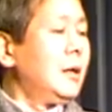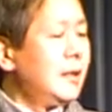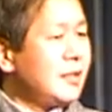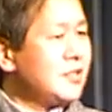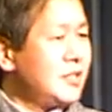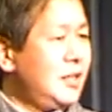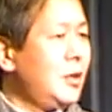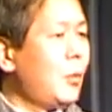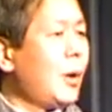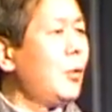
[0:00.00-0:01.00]
Let's
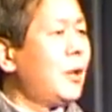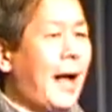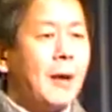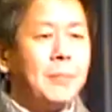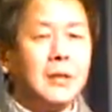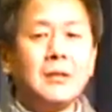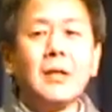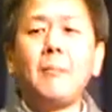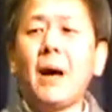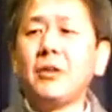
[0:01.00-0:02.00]
see what will
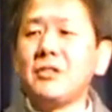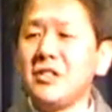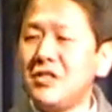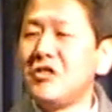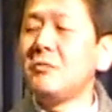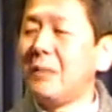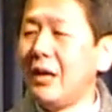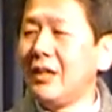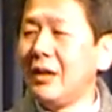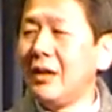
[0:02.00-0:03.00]
happen about decision
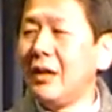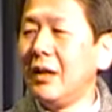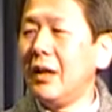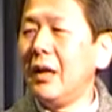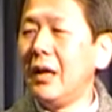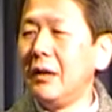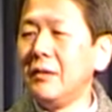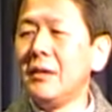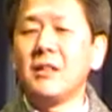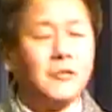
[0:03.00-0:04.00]
making
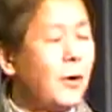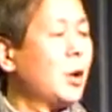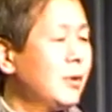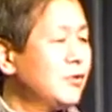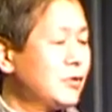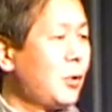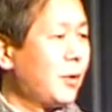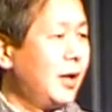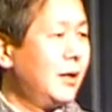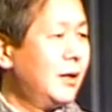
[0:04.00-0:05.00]
in the following
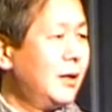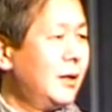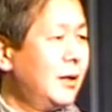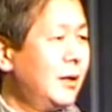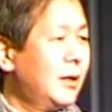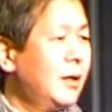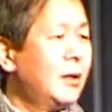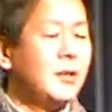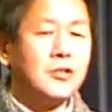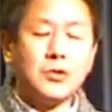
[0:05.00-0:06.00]
story.
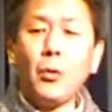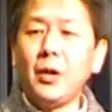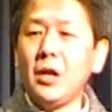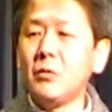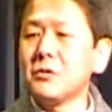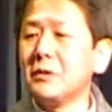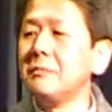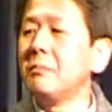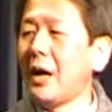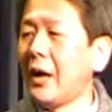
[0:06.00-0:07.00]
The story was
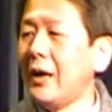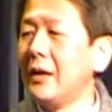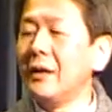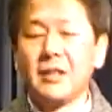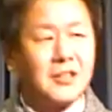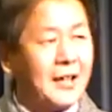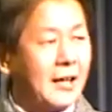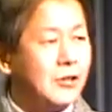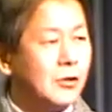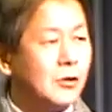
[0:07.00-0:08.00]
written by
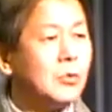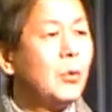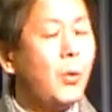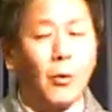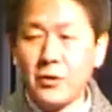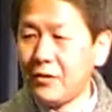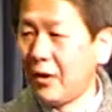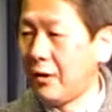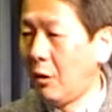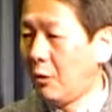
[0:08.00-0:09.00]
Nathaniel
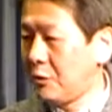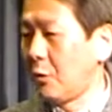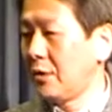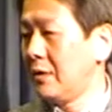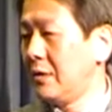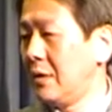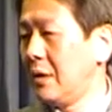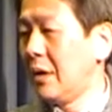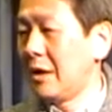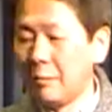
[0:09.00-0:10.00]
Hawthorne,
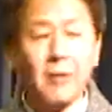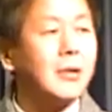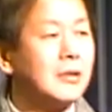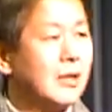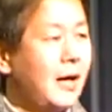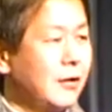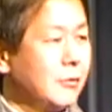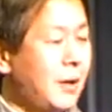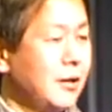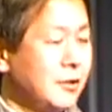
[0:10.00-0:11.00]
an American
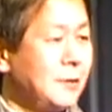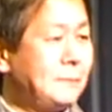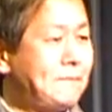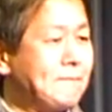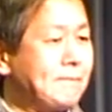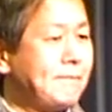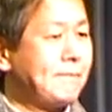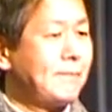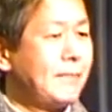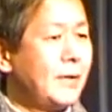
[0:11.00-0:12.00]
writer.
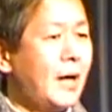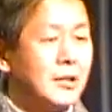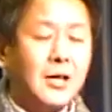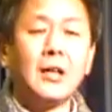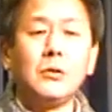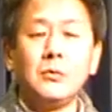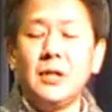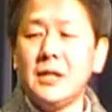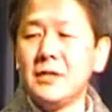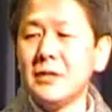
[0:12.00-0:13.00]
And the title
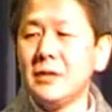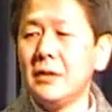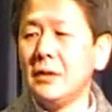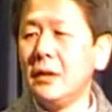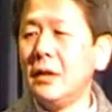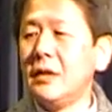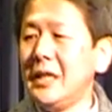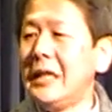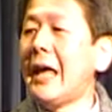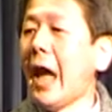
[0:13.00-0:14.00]
is
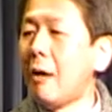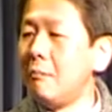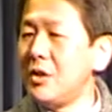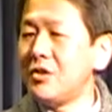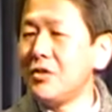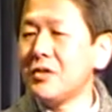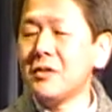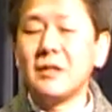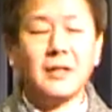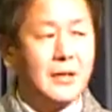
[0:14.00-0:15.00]
The
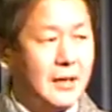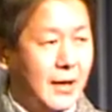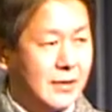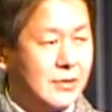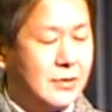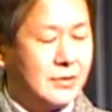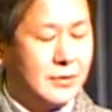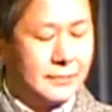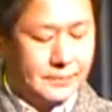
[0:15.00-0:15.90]
Ambitious Guest.